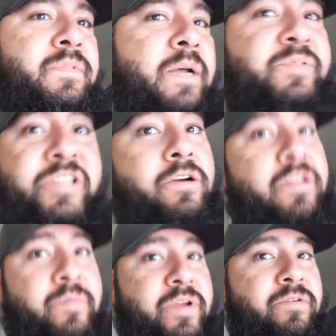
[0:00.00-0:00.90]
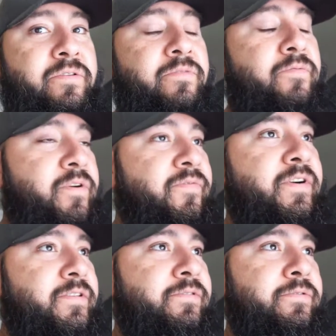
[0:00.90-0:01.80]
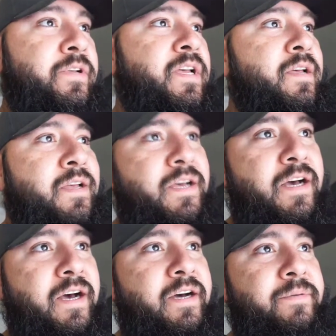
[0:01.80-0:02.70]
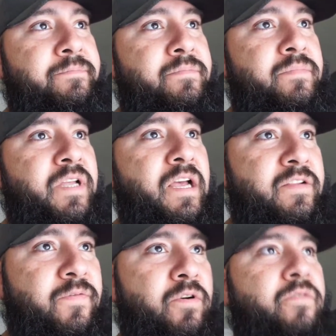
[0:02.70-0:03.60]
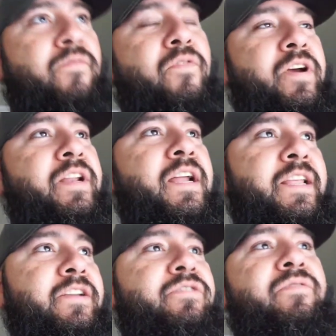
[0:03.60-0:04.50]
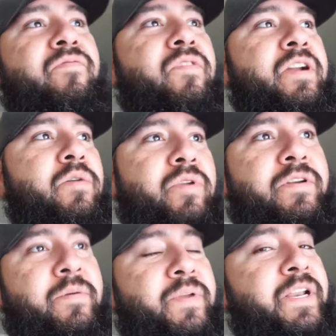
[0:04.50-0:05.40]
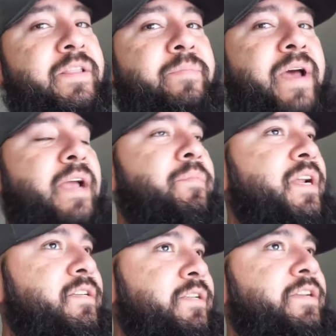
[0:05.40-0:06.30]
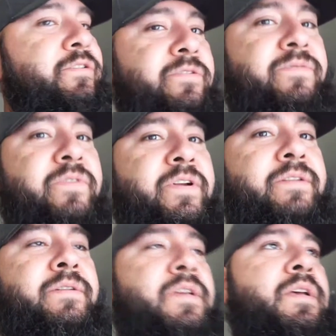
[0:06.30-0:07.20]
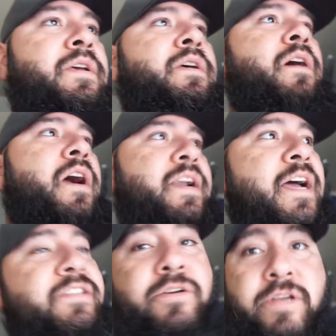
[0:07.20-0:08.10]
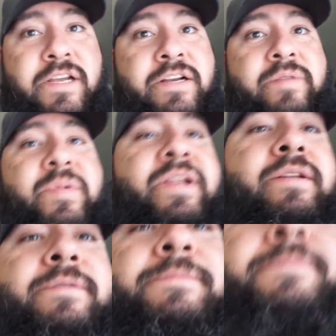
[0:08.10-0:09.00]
I'm still in the middle of the reversal. As far as the front, I need to do the front. I would have completed the back, but I just need to do the front. Alright, I'll show y'all here in a minute.